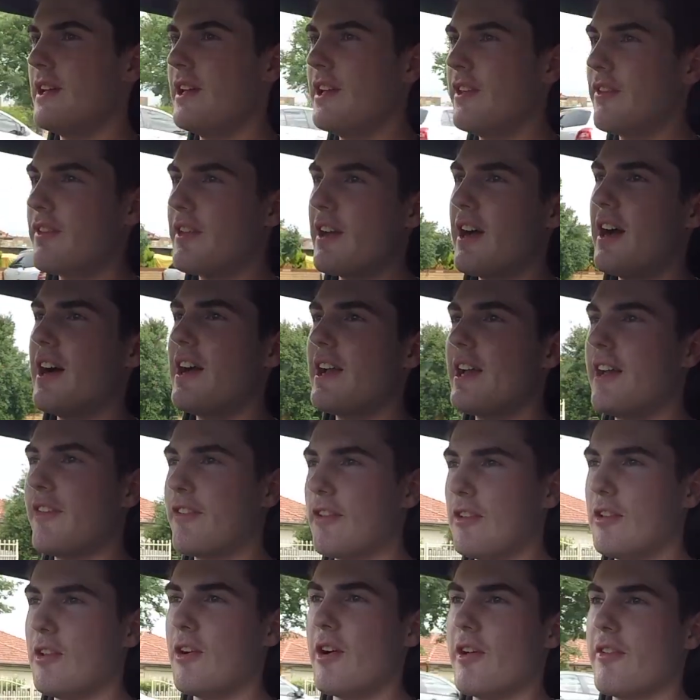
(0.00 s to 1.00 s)
This car
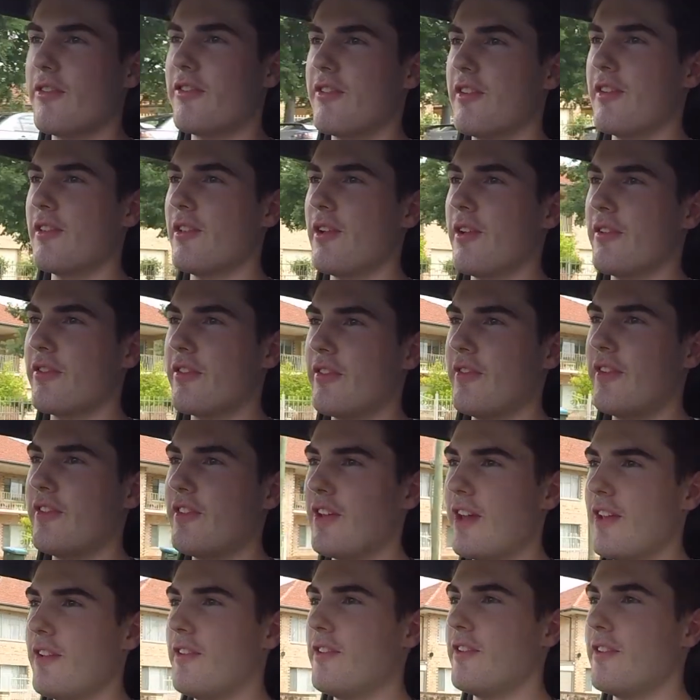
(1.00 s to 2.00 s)
gets lots and lots of
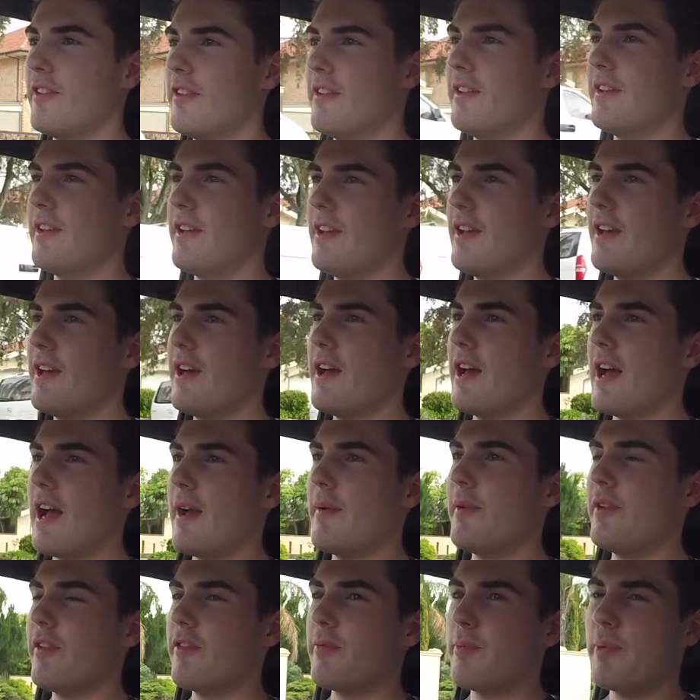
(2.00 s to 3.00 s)
attention.
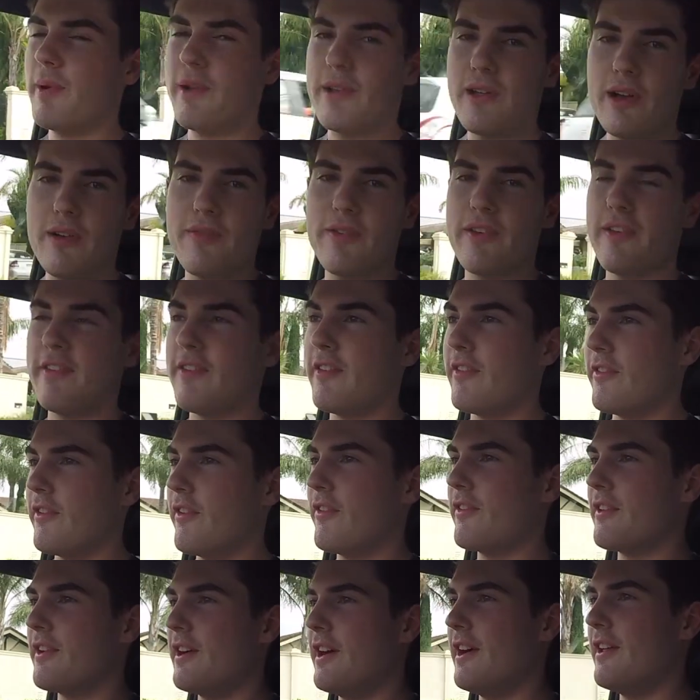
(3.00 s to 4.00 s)
I mean, it's pretty obvious, it's a
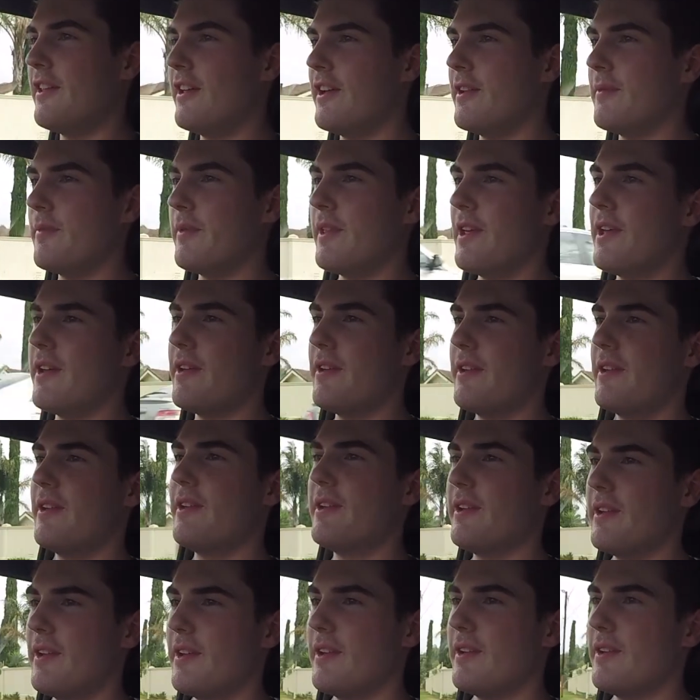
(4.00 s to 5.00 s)
Skyline. They're
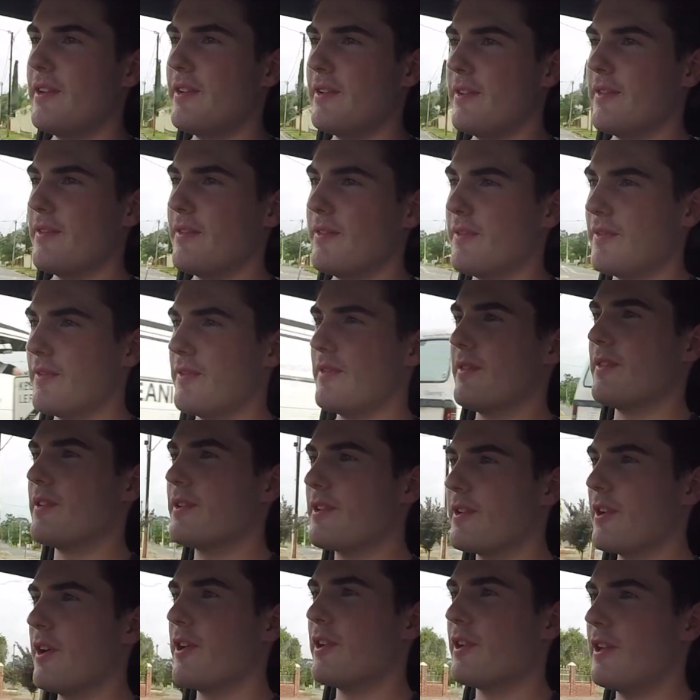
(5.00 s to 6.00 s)

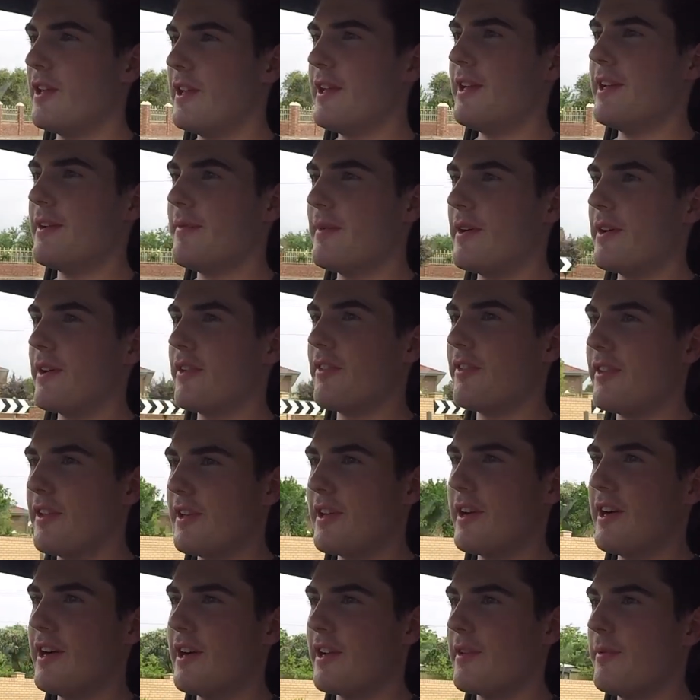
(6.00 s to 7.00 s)
godly amongst the
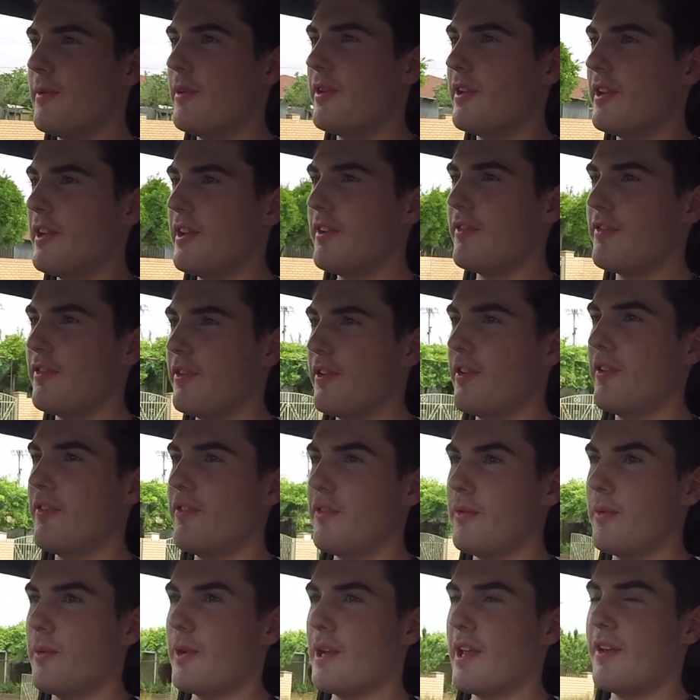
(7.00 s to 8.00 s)
car community for
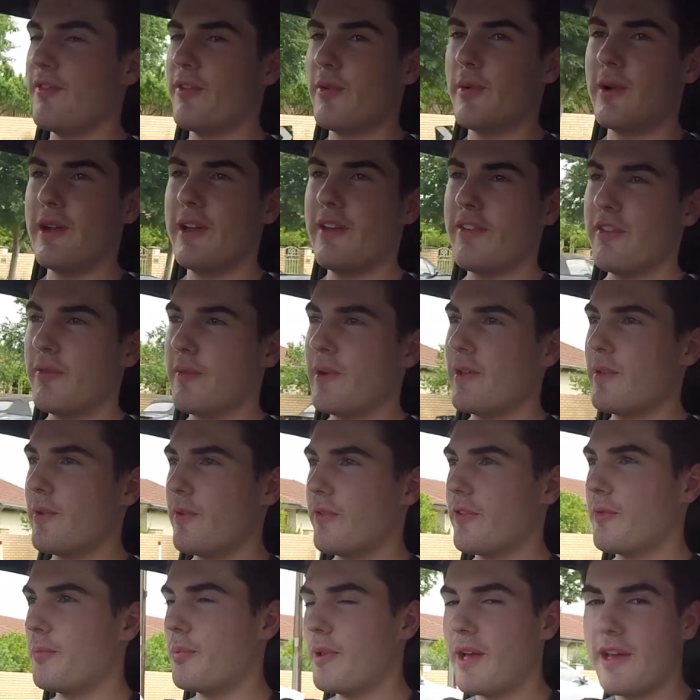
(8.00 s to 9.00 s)
whatever reason, whether
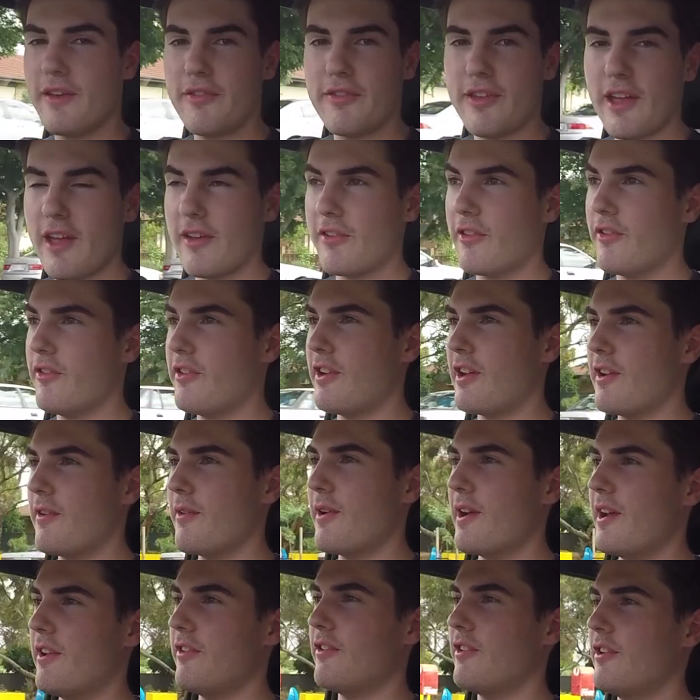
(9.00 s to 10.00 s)
it's the PlayStation
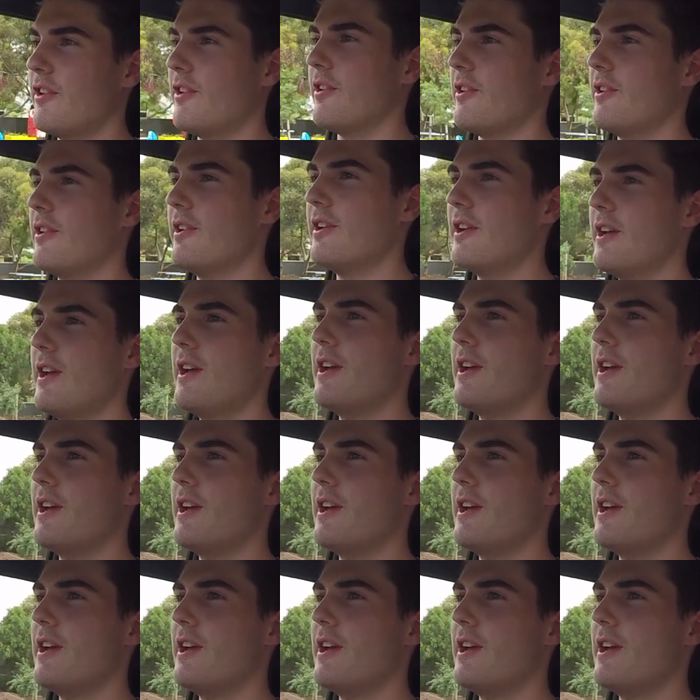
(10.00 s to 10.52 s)
generation or,